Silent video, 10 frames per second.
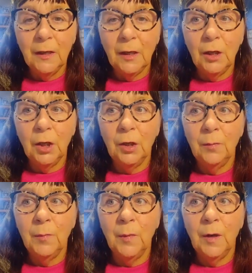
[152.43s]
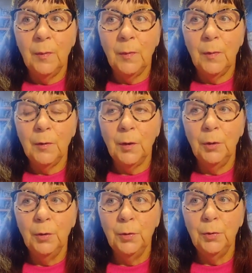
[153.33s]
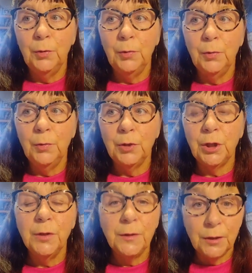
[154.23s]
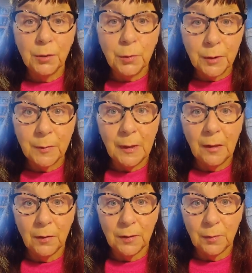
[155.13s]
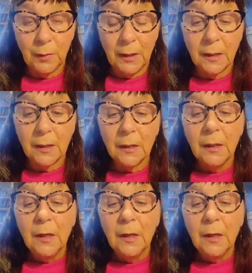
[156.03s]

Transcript: who chose to talk to me last week